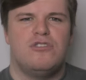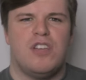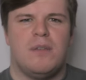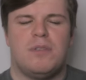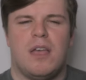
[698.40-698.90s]

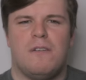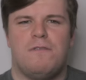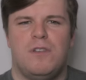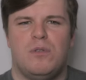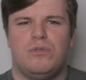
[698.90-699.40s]
James
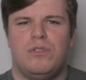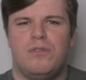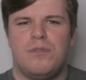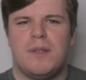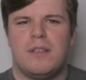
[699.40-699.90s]
Hetfield
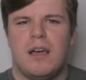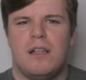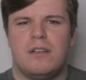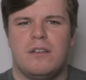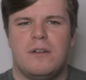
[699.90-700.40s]
from
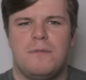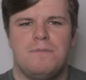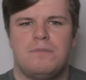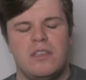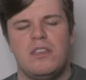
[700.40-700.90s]
Metallica.
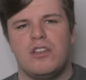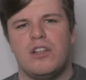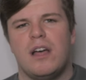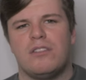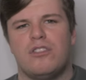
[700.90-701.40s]
You
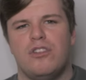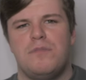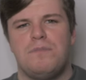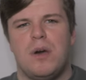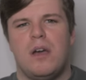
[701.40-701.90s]
know, that's
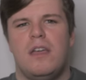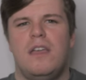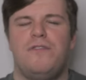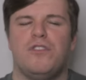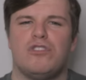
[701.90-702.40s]
good, but
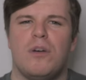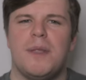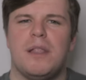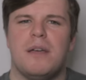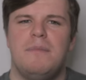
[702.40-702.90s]
if you're
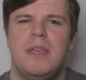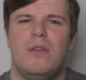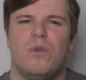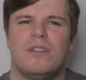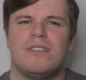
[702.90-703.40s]
somebody like me
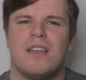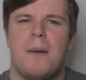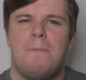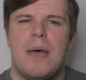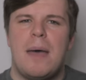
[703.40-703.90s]
who wants
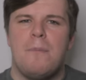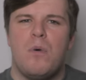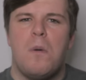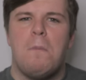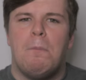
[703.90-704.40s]
a bit
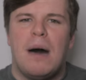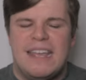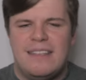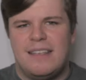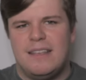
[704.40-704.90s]
more
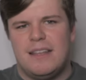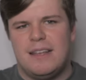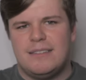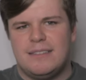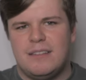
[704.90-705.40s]

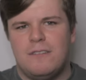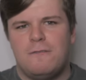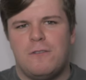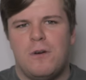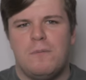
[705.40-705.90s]
bitiness
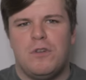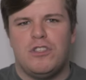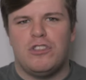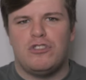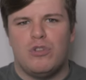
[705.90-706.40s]
from
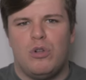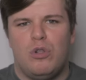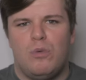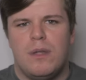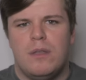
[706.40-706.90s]
when they're
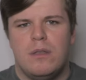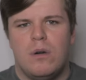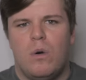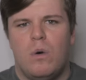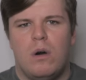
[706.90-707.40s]
soloing
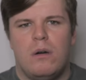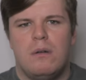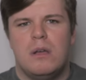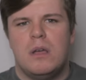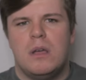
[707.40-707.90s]
or,
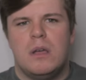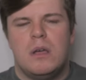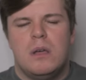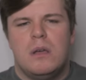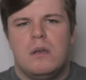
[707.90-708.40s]

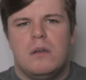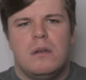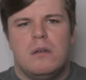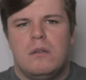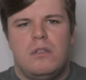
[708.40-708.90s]

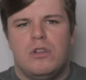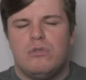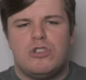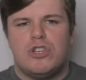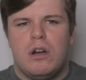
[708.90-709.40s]
you
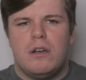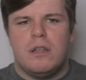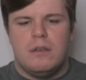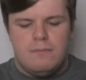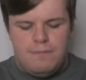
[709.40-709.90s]
know,
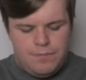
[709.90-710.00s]
chugging,